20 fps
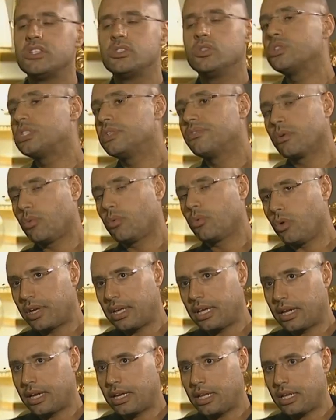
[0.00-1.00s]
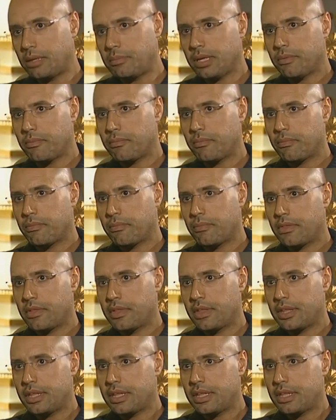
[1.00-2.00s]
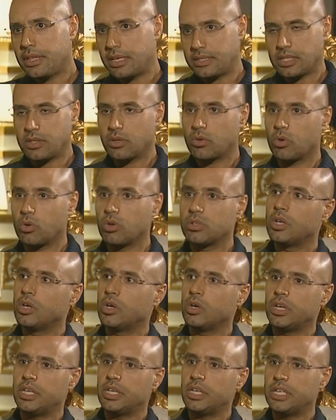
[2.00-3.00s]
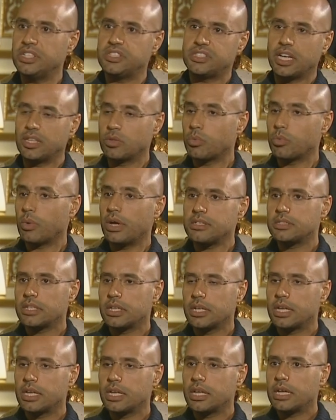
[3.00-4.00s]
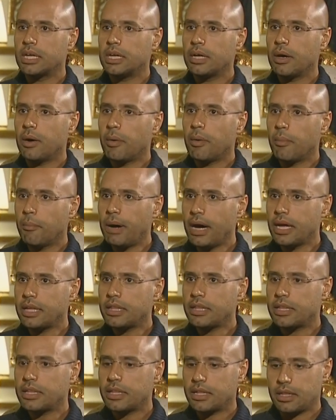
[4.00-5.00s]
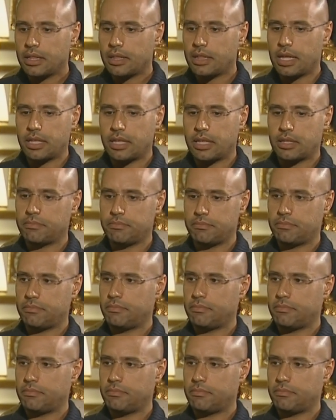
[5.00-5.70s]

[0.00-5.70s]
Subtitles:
no civil war here in Libya. There is nothing called East and West, but like the